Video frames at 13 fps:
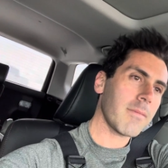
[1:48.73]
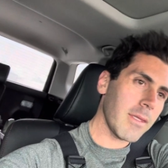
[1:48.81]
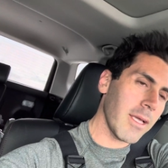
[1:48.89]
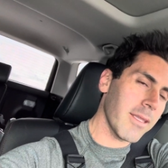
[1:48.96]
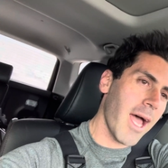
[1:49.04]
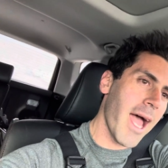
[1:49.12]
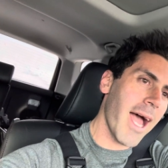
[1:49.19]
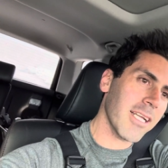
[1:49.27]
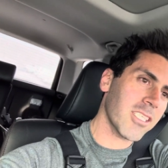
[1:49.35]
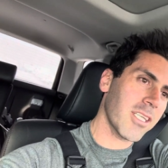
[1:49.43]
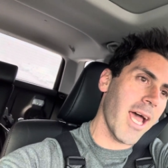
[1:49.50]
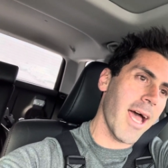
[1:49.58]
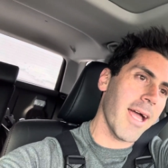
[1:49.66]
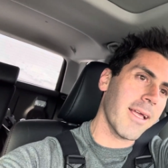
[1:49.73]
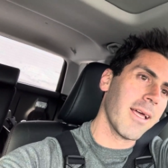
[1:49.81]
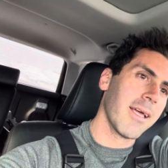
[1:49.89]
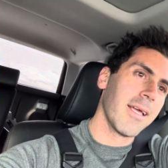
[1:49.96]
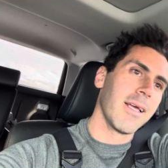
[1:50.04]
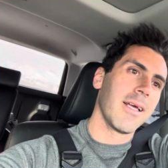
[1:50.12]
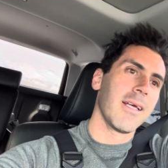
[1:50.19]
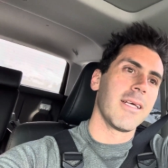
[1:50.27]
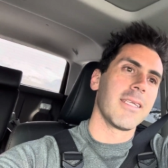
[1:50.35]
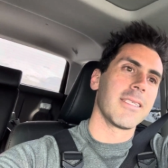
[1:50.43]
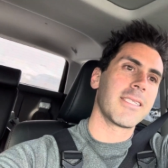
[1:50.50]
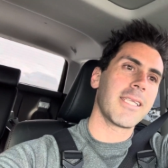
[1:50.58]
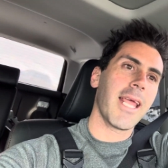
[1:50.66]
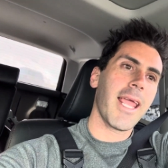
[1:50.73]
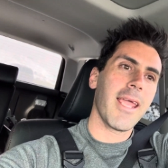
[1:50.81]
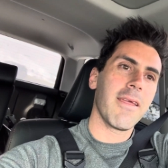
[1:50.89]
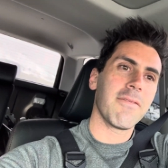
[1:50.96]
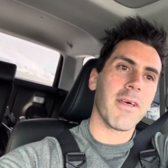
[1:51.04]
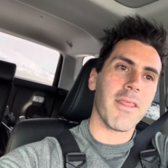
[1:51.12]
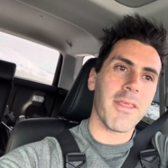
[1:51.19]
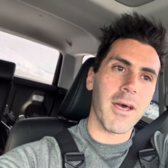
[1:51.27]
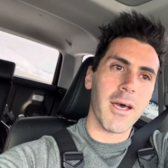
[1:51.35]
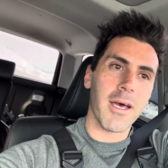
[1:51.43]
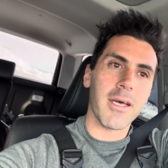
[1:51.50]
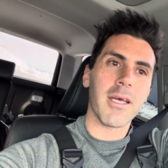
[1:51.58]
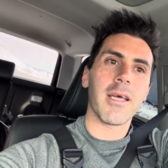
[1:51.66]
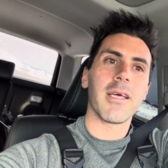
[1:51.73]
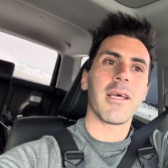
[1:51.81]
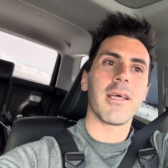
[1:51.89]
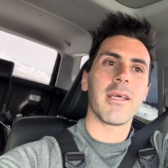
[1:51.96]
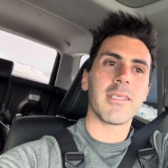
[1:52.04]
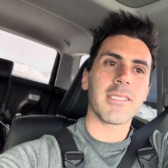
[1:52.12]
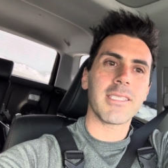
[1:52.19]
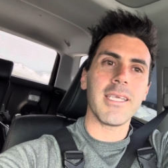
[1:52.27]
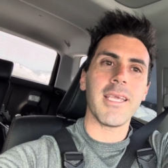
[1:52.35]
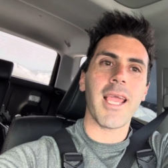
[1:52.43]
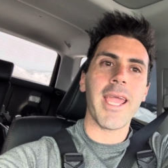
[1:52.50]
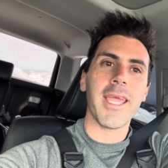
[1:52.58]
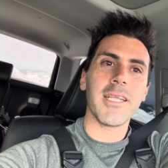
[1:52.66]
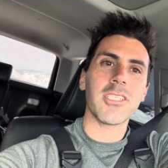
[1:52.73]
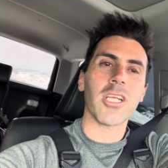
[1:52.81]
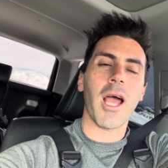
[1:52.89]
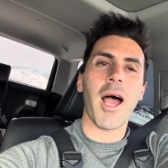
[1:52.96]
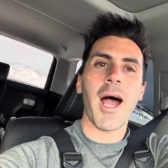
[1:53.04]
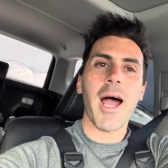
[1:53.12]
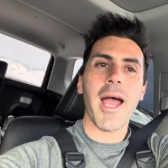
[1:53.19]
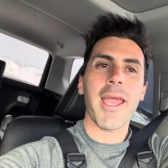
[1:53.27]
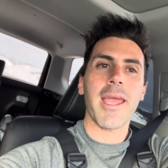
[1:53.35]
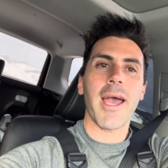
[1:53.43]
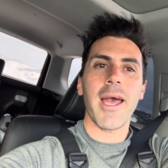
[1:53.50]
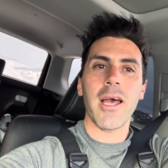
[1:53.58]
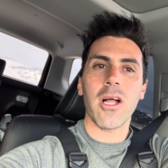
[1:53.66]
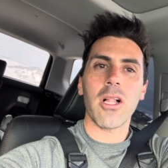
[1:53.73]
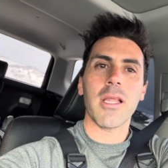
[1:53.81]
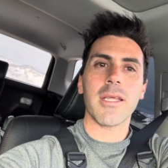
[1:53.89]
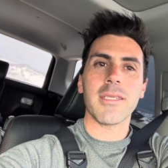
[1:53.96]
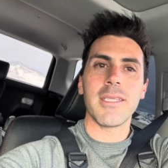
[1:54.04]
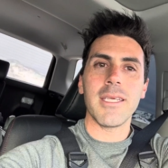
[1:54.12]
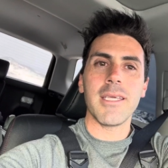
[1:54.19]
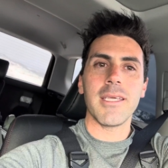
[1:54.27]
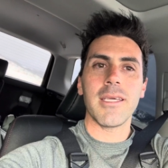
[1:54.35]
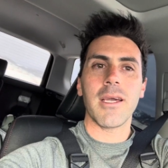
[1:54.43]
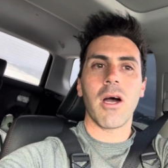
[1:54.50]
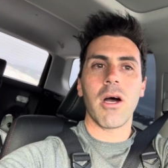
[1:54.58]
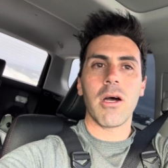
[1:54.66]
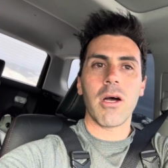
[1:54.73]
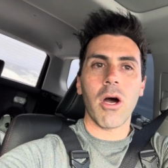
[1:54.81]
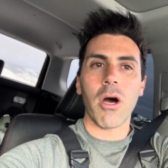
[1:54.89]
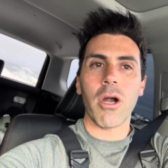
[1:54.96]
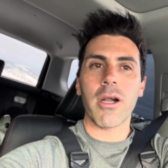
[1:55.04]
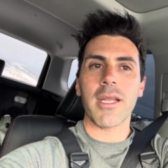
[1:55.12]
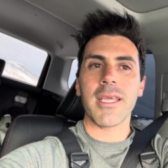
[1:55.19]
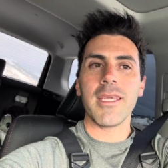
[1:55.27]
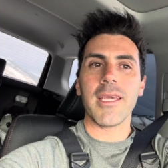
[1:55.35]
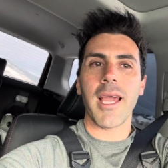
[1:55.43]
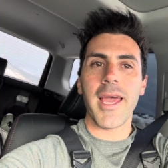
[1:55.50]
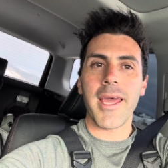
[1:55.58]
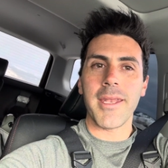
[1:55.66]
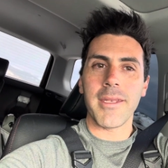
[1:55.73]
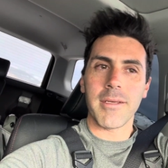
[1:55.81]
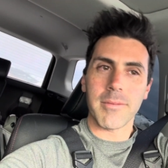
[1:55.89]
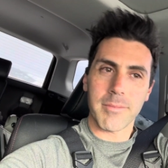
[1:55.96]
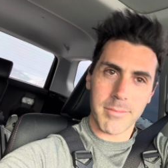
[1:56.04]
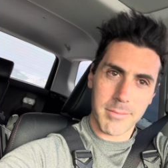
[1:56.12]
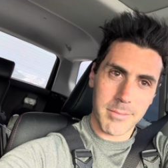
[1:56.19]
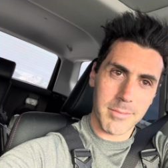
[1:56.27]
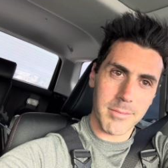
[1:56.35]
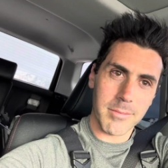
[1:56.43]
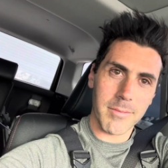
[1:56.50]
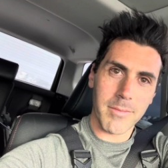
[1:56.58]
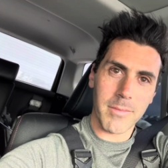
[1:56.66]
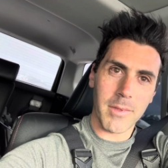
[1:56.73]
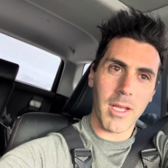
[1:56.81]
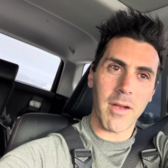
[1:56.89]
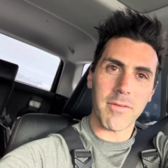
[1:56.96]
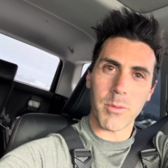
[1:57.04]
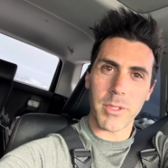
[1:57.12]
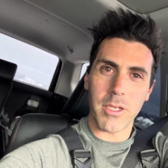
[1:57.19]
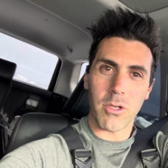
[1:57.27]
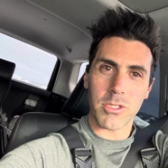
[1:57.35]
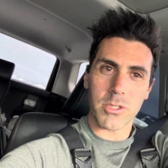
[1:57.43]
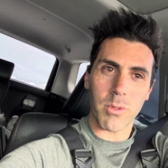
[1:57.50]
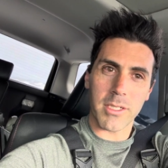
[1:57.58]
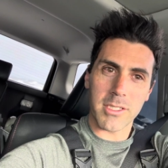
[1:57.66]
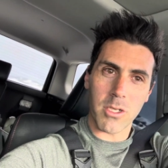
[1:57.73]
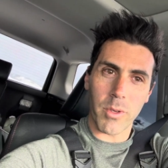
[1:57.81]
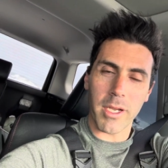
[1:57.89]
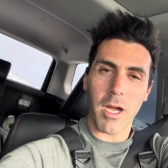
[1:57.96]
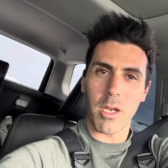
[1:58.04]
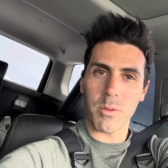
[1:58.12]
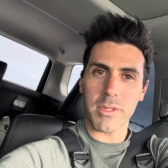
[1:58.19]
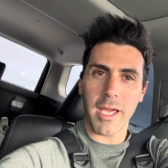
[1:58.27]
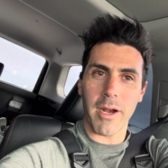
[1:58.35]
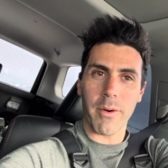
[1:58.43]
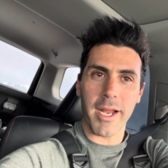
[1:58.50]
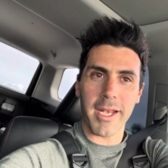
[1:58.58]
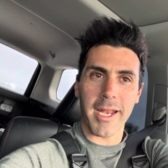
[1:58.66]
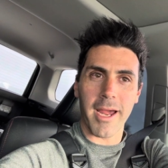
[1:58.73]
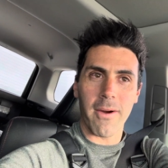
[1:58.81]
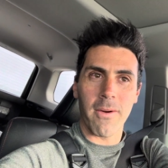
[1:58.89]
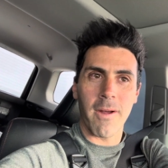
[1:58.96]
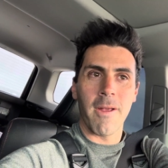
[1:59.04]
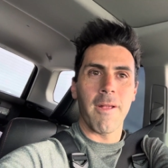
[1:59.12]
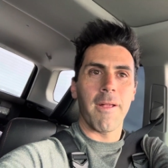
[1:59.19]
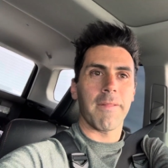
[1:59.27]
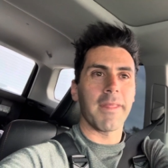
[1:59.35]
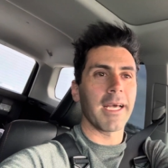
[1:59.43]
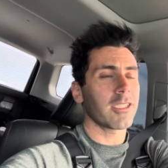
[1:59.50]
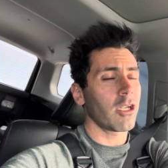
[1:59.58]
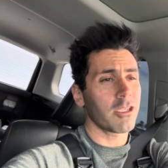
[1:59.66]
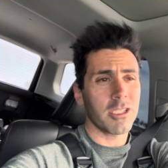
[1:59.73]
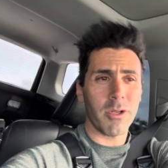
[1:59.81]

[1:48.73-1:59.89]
the hashtag save the C H I L D R E N Everyone knows what's going on with that right now. That's also